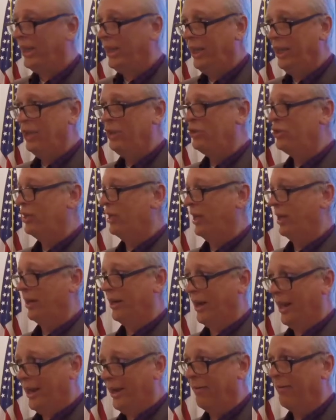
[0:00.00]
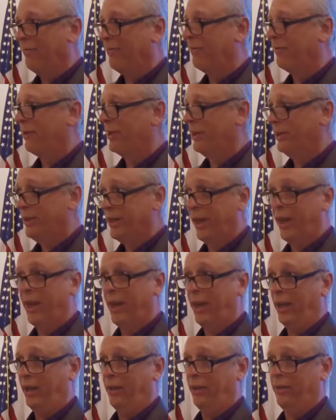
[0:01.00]
each and every
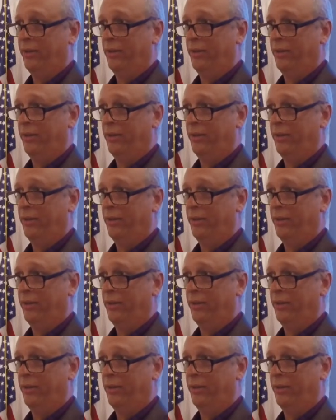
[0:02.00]
day.